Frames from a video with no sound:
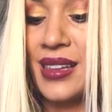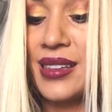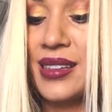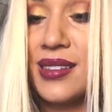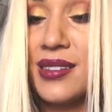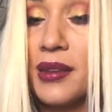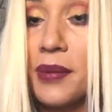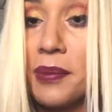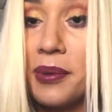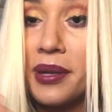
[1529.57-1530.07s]

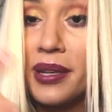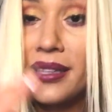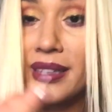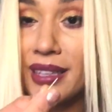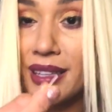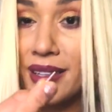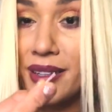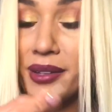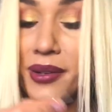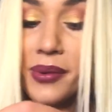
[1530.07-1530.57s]
To put in the
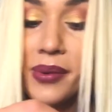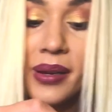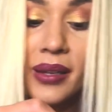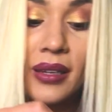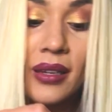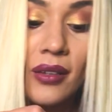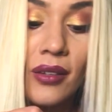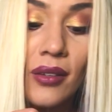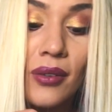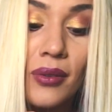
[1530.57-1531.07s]
new one,
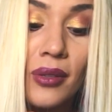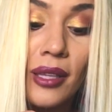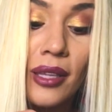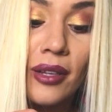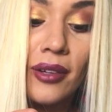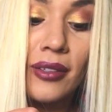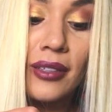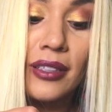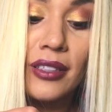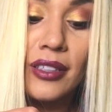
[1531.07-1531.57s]
you
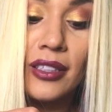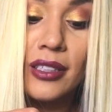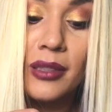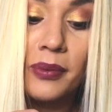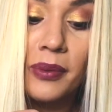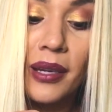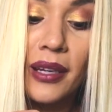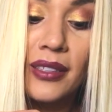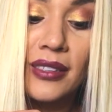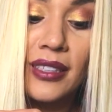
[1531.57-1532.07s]
literally just
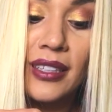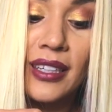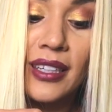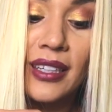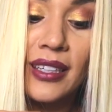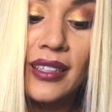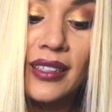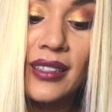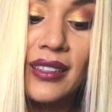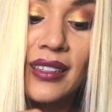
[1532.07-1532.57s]
press it
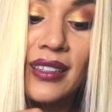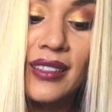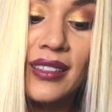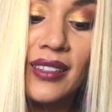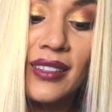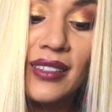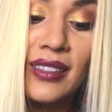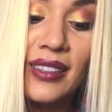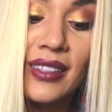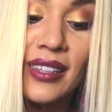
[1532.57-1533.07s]
in until
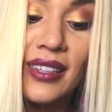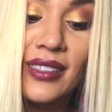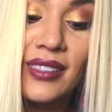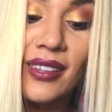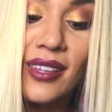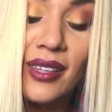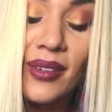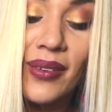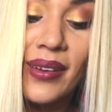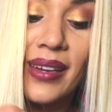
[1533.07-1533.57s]
it clicks all
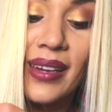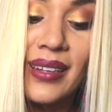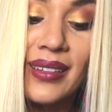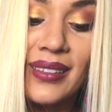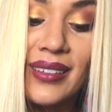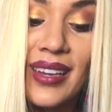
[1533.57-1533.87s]
the way in.